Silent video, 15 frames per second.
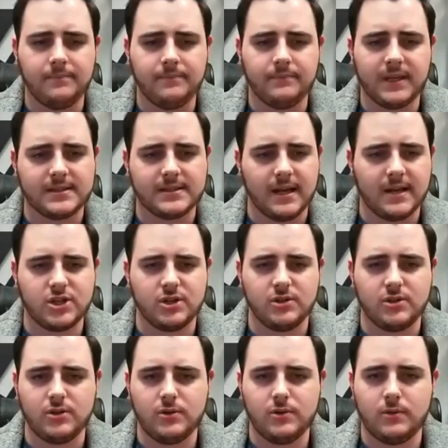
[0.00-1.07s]
because Sascha,
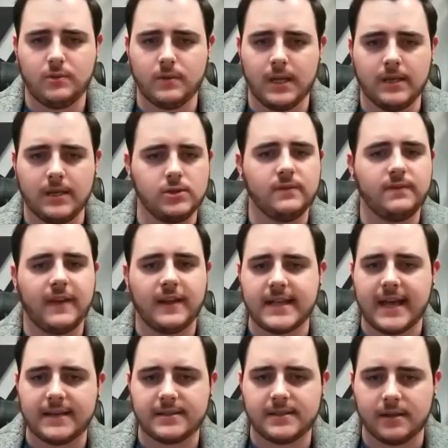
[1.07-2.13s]
you do
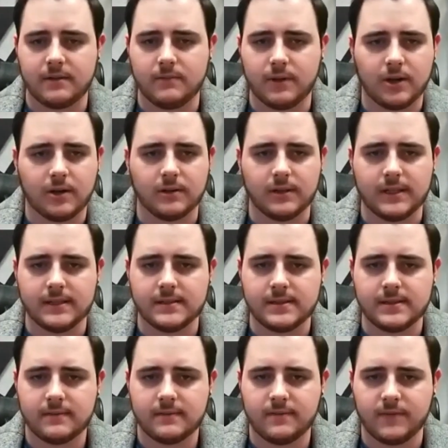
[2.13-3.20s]
fantastic with our
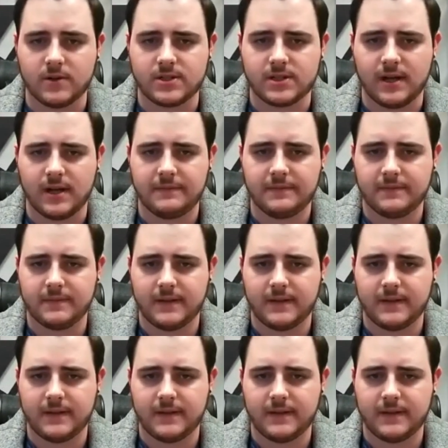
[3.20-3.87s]
leads, first off.